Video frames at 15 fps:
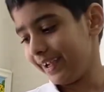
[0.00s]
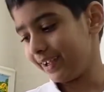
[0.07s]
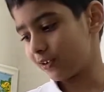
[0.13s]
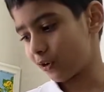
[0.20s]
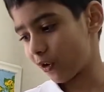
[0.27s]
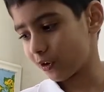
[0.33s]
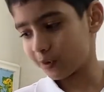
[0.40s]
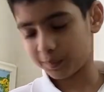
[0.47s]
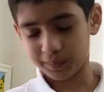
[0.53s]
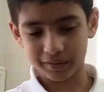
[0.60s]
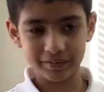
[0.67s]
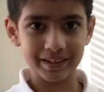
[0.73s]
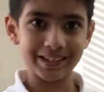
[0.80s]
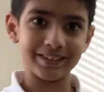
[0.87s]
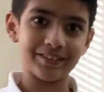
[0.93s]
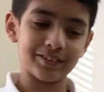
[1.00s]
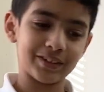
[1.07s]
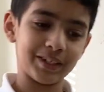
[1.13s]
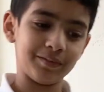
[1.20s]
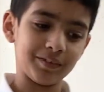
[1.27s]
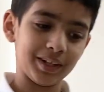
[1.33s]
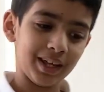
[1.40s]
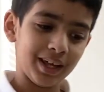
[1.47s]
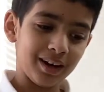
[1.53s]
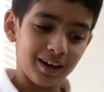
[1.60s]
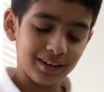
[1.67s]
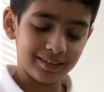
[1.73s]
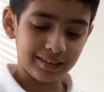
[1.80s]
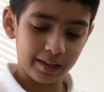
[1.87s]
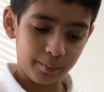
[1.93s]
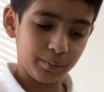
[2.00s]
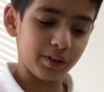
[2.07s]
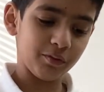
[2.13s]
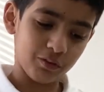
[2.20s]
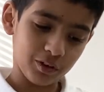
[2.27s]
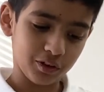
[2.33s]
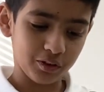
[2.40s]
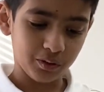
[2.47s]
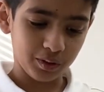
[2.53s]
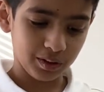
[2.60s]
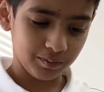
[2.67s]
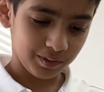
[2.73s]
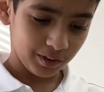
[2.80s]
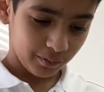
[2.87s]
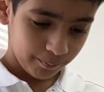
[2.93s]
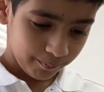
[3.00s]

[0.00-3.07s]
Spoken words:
It's hard to believe that there's even assembly for the cooling wheel.